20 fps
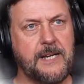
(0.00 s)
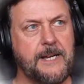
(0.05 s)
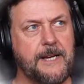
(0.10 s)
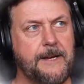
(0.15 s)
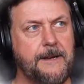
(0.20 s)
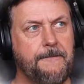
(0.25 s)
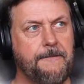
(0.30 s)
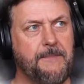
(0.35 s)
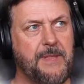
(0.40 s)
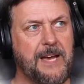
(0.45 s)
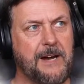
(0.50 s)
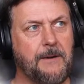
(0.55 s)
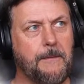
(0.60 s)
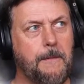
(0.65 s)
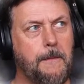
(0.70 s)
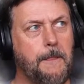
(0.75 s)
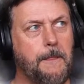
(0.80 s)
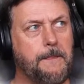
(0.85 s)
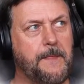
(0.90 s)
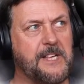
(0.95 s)
Now,
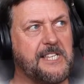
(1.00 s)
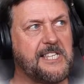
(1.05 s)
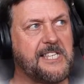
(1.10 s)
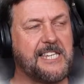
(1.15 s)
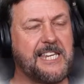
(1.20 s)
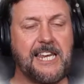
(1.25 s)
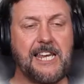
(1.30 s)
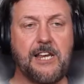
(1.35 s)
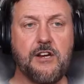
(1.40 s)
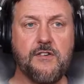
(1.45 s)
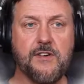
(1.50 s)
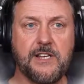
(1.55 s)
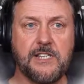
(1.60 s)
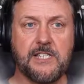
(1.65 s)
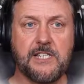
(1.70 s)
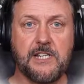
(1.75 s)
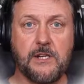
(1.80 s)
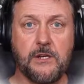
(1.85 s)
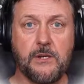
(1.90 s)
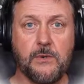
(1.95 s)
the secret
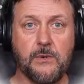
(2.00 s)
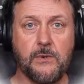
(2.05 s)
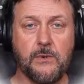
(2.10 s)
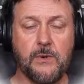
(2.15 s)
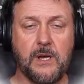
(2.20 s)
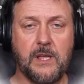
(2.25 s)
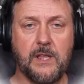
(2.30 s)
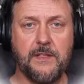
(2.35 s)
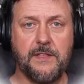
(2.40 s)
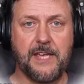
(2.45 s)
to the